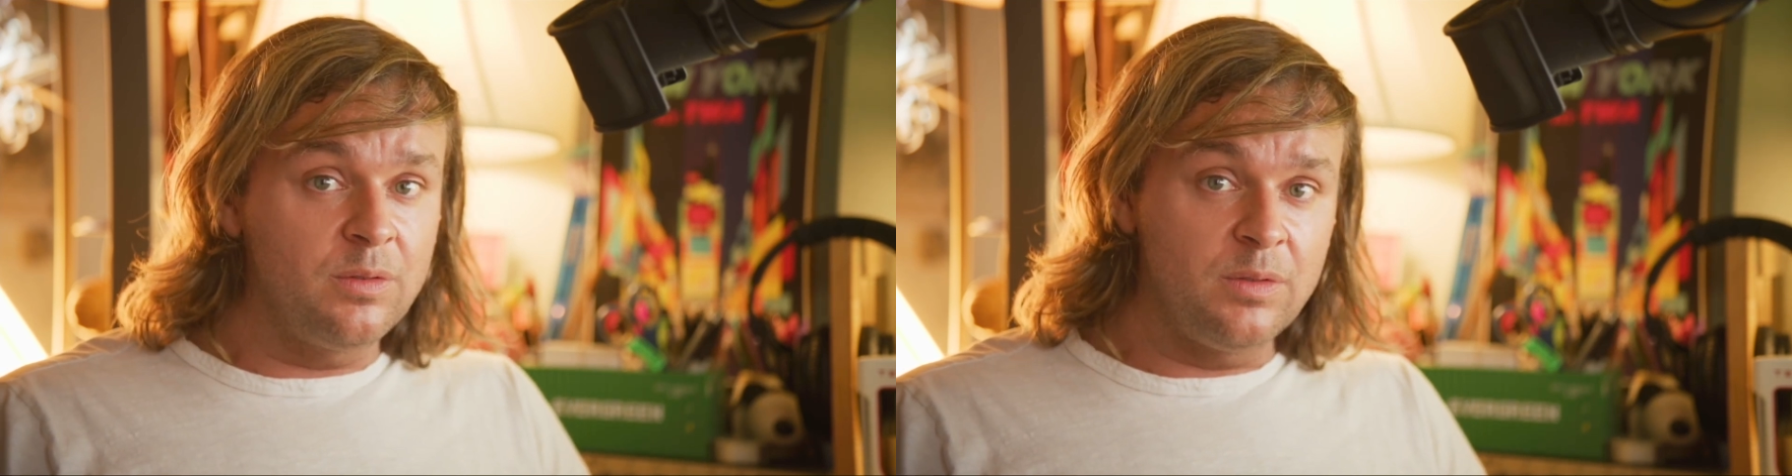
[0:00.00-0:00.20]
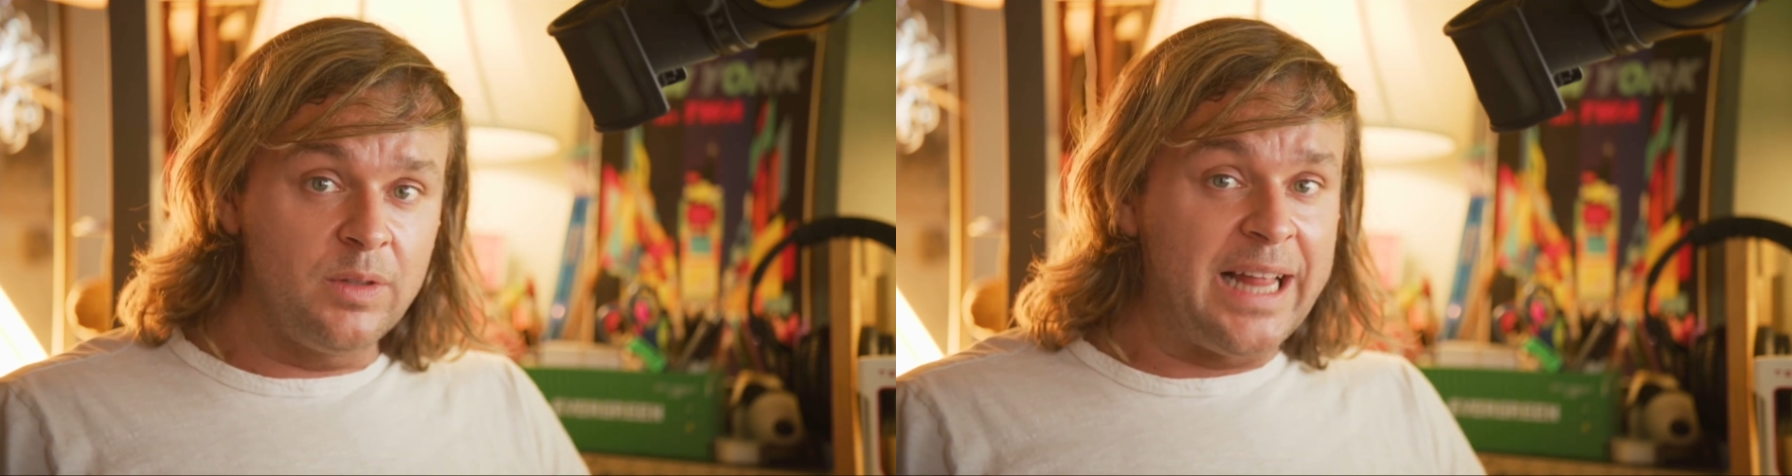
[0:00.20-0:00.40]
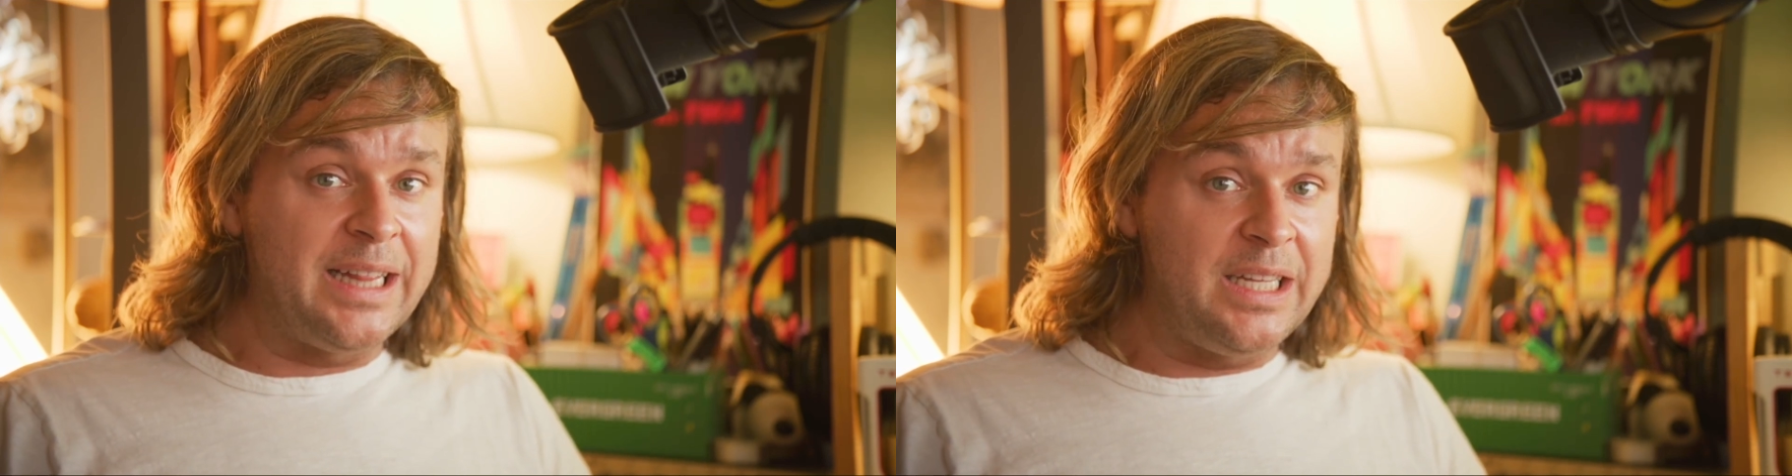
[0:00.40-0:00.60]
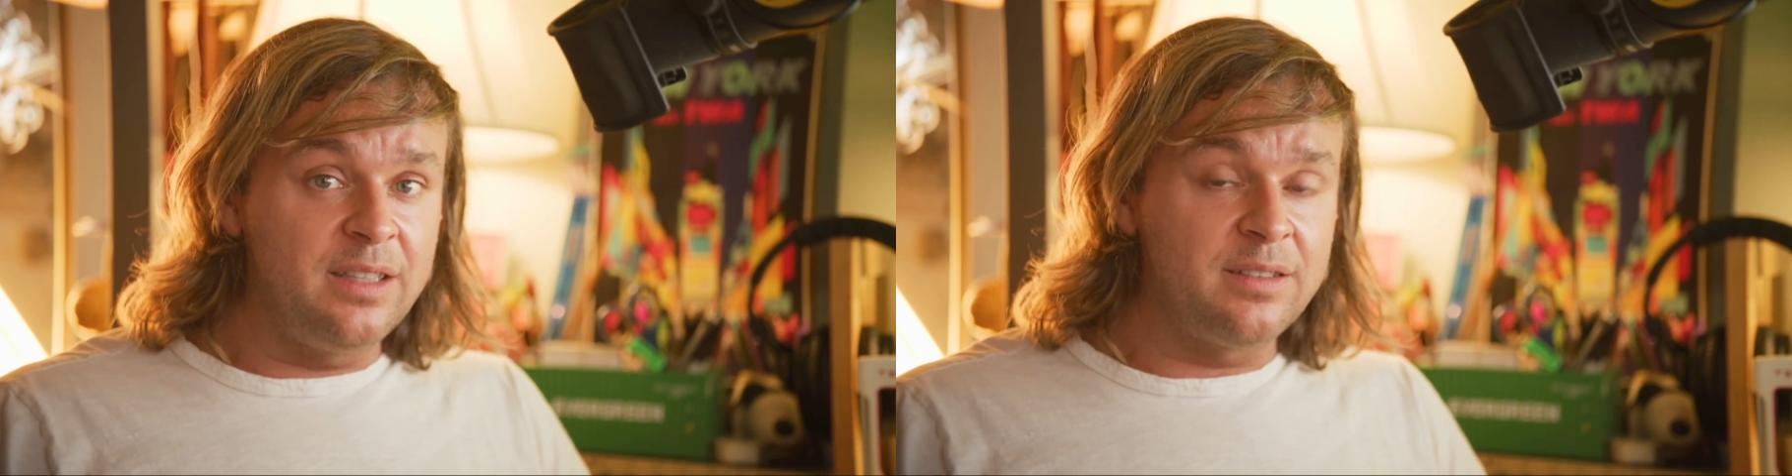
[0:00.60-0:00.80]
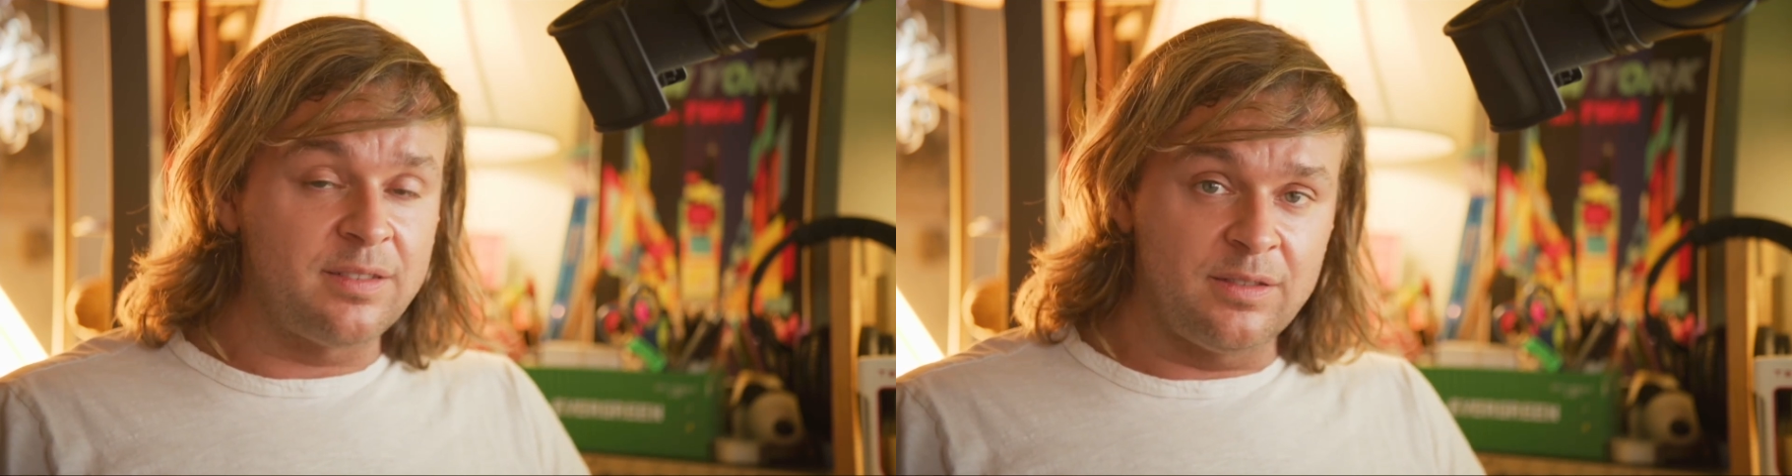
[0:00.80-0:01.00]
at
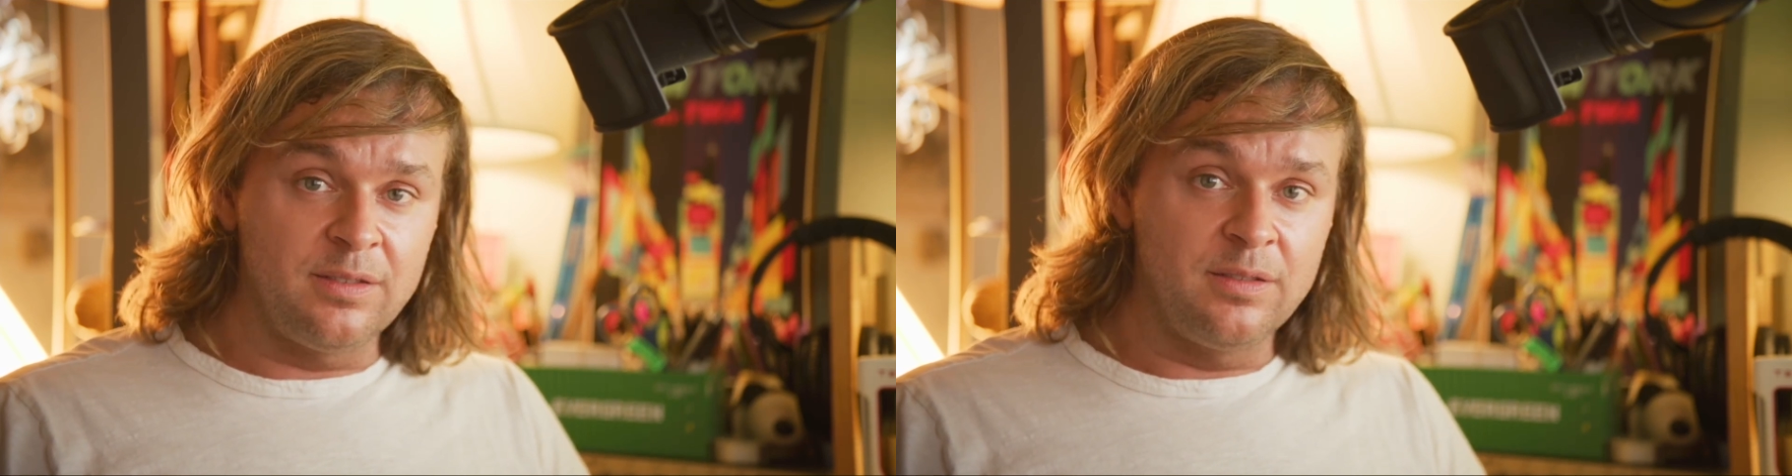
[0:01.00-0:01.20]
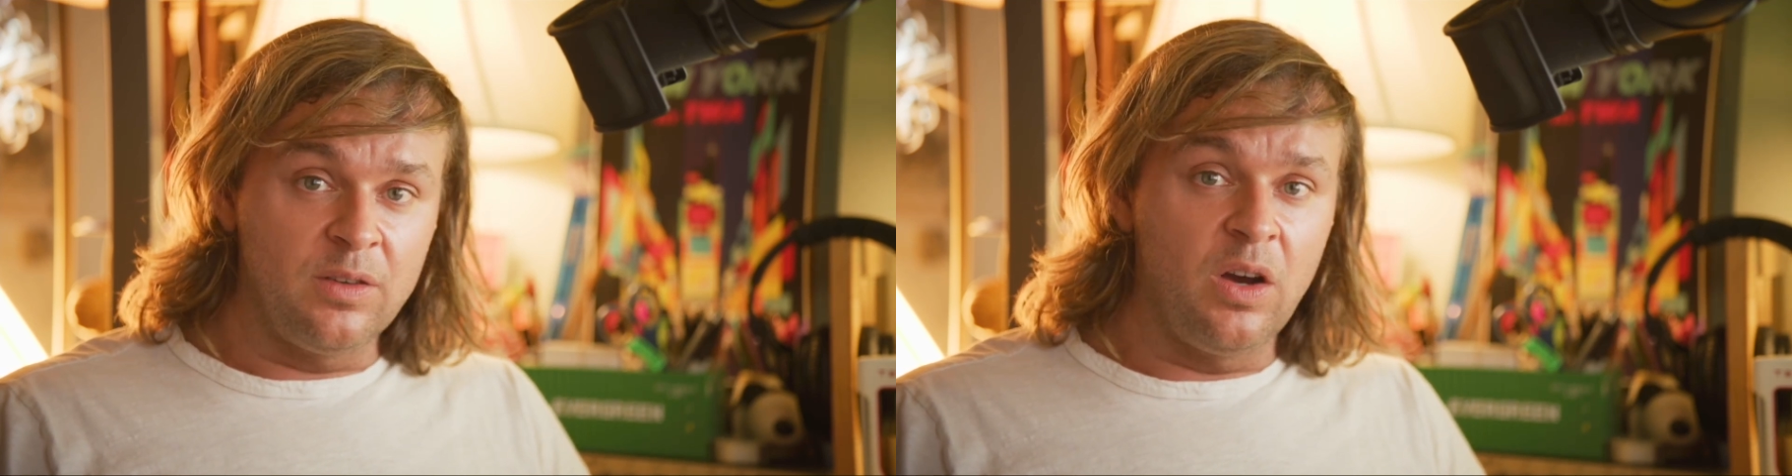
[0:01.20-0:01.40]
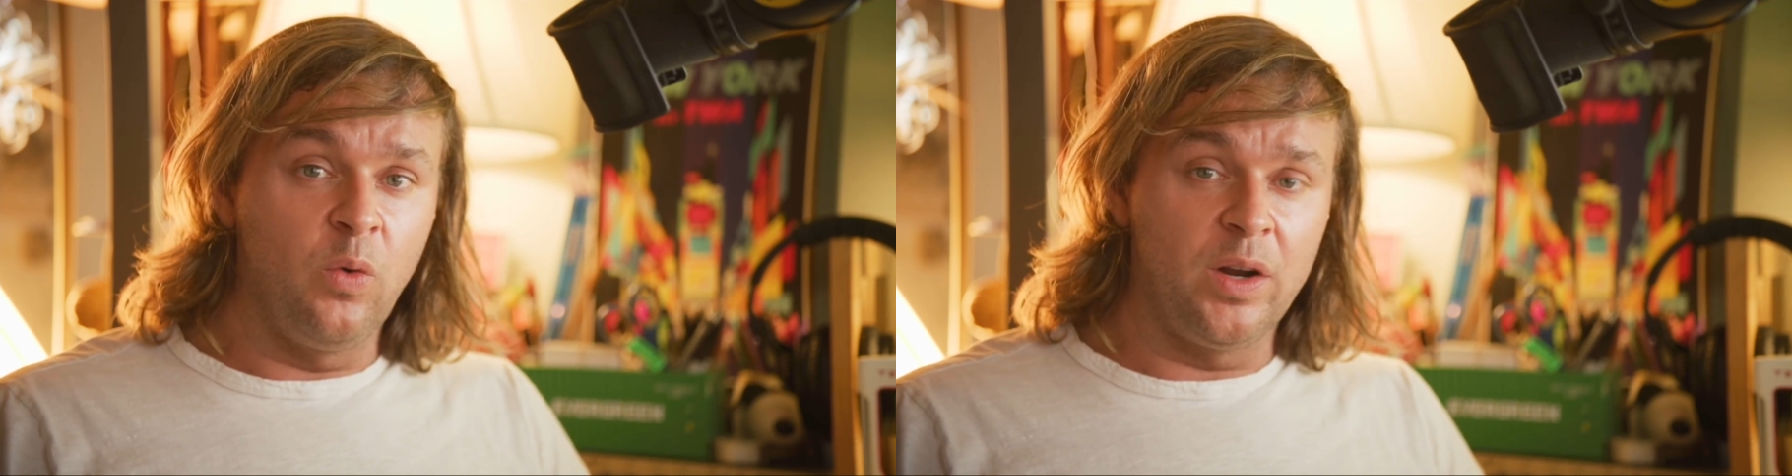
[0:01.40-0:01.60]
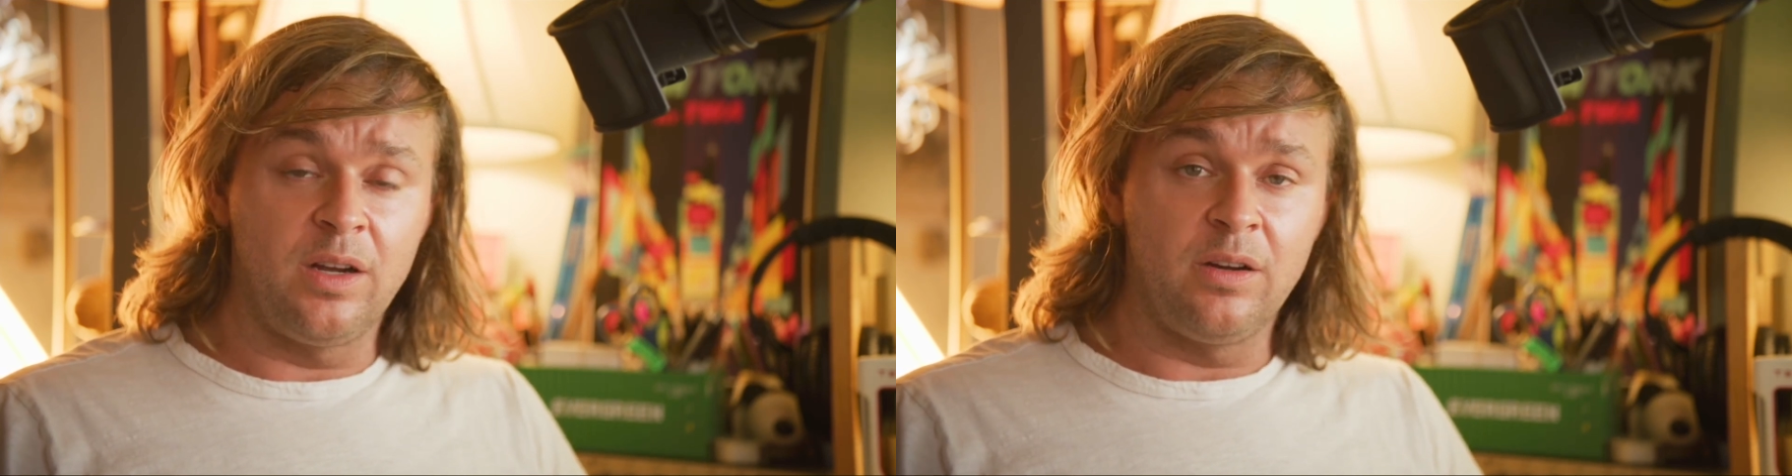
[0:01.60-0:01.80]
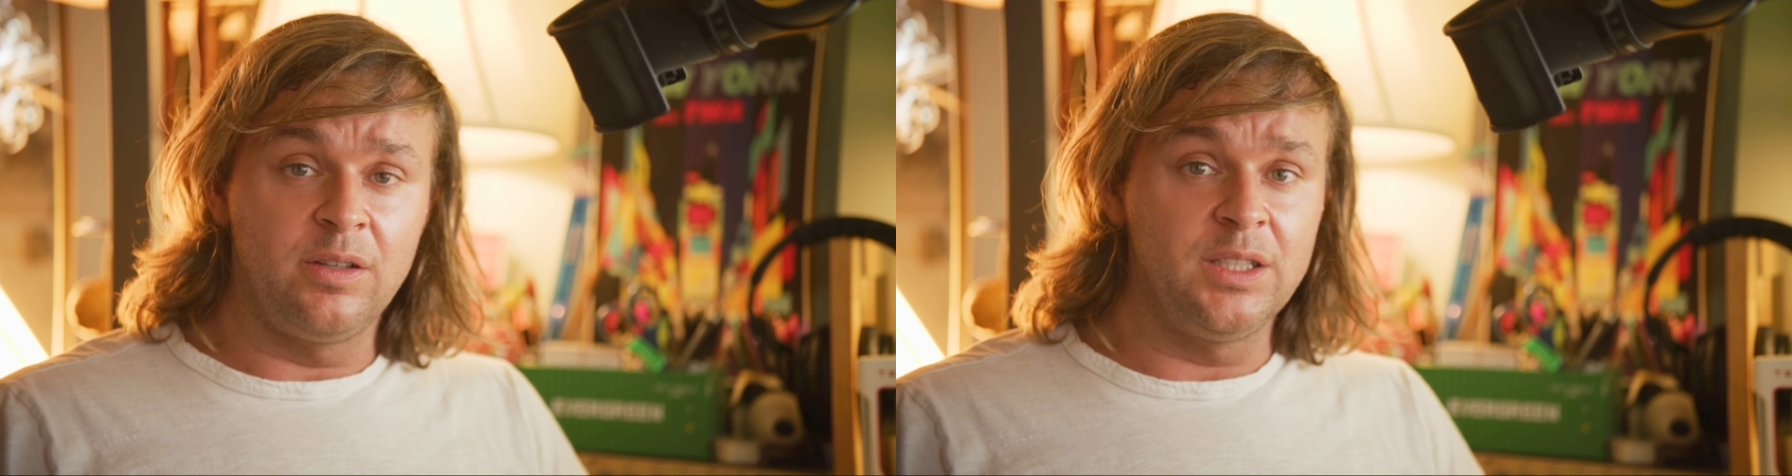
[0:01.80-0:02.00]
least what it
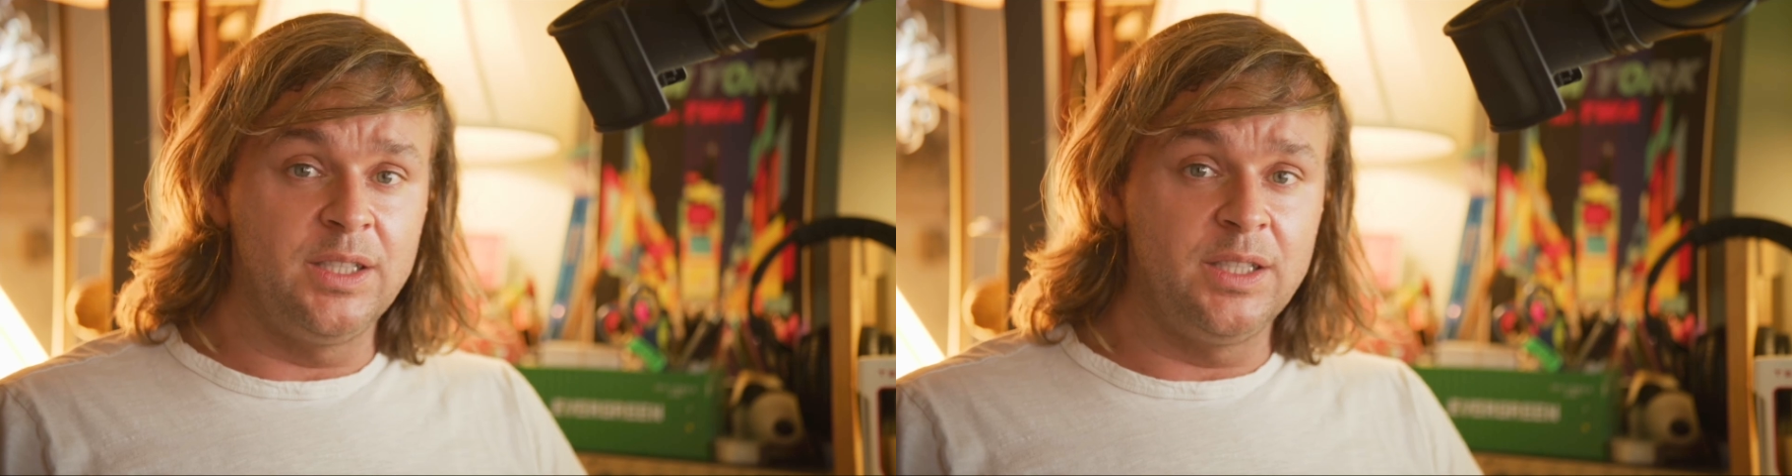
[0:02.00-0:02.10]
currently